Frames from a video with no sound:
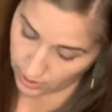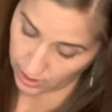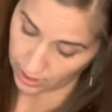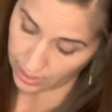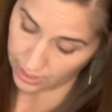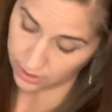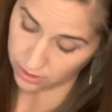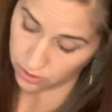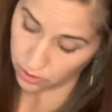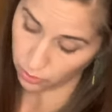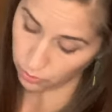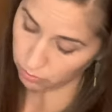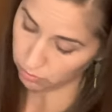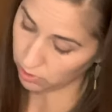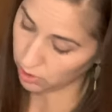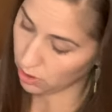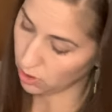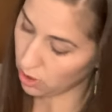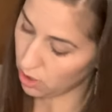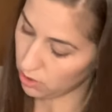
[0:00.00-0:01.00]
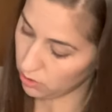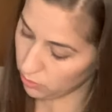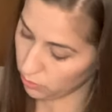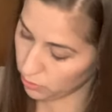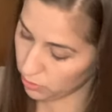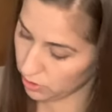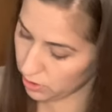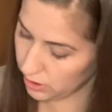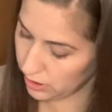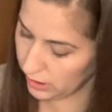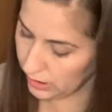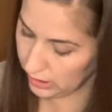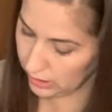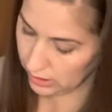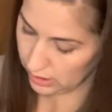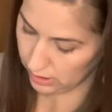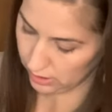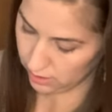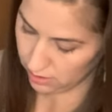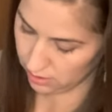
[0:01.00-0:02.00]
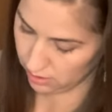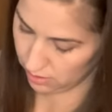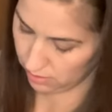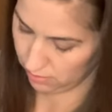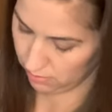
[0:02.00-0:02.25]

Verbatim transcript: I don't recall ordering this.